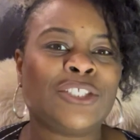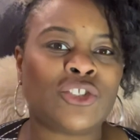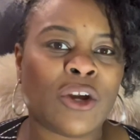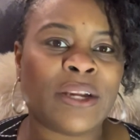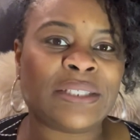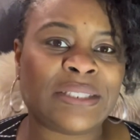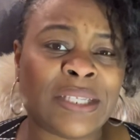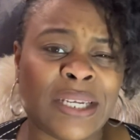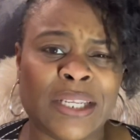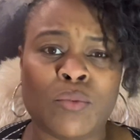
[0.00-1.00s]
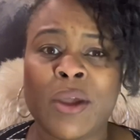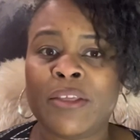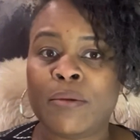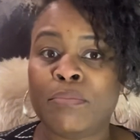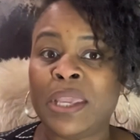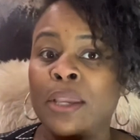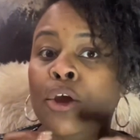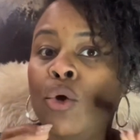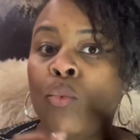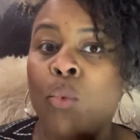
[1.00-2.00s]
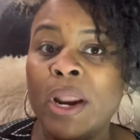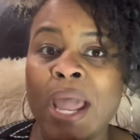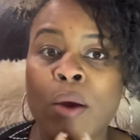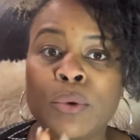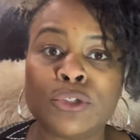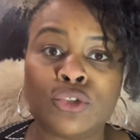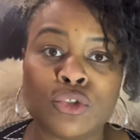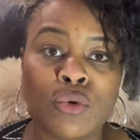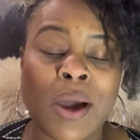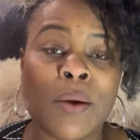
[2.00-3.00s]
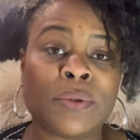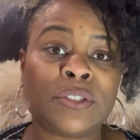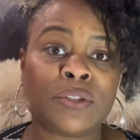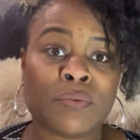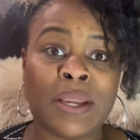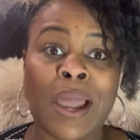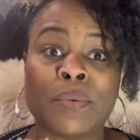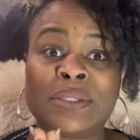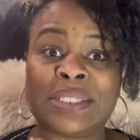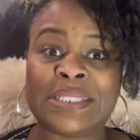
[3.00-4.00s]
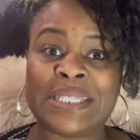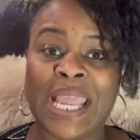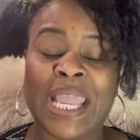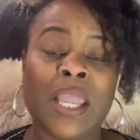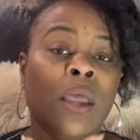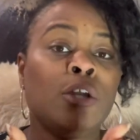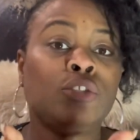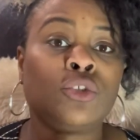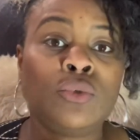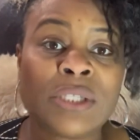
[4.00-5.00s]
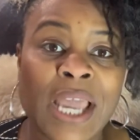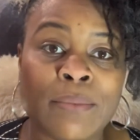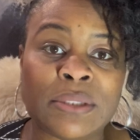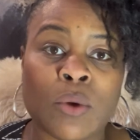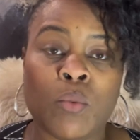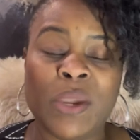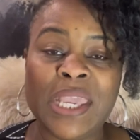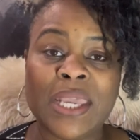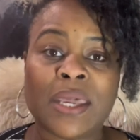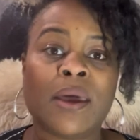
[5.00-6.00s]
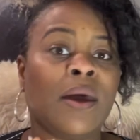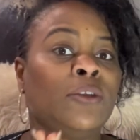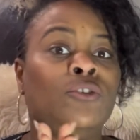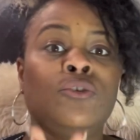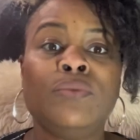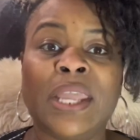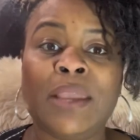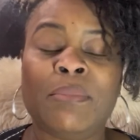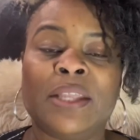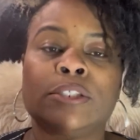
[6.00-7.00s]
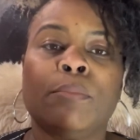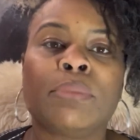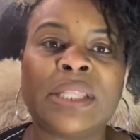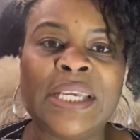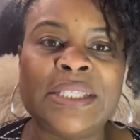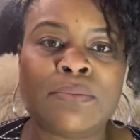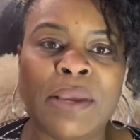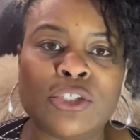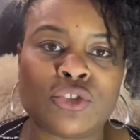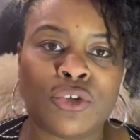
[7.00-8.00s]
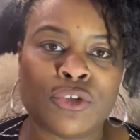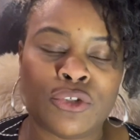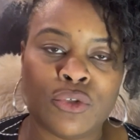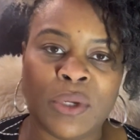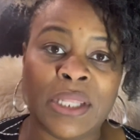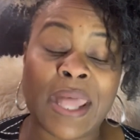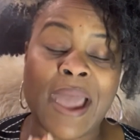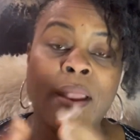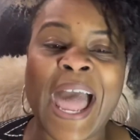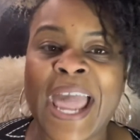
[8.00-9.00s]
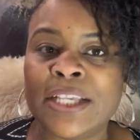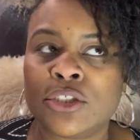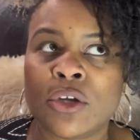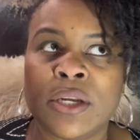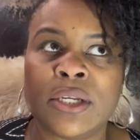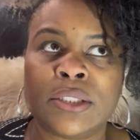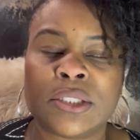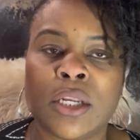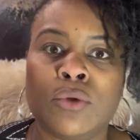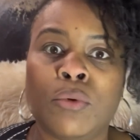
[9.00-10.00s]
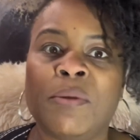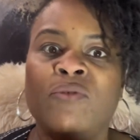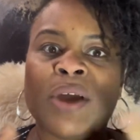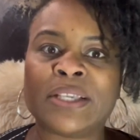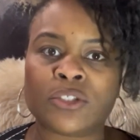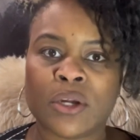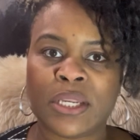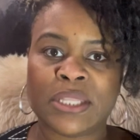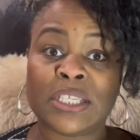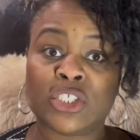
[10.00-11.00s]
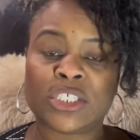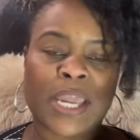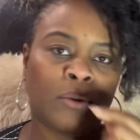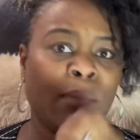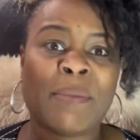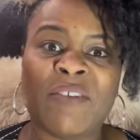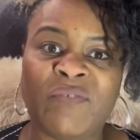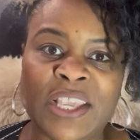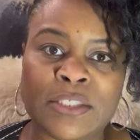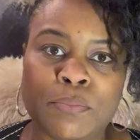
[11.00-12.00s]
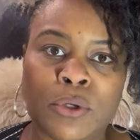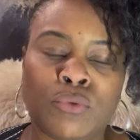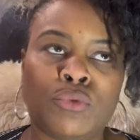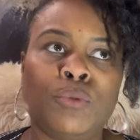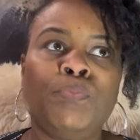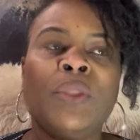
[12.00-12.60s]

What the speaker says: start studying, whether it be 1 hour, 2 hours, 3 hours a day, 2 times a week, you name it. Please make sure you're doing that. I started a study group before I started this channel in my Facebook group,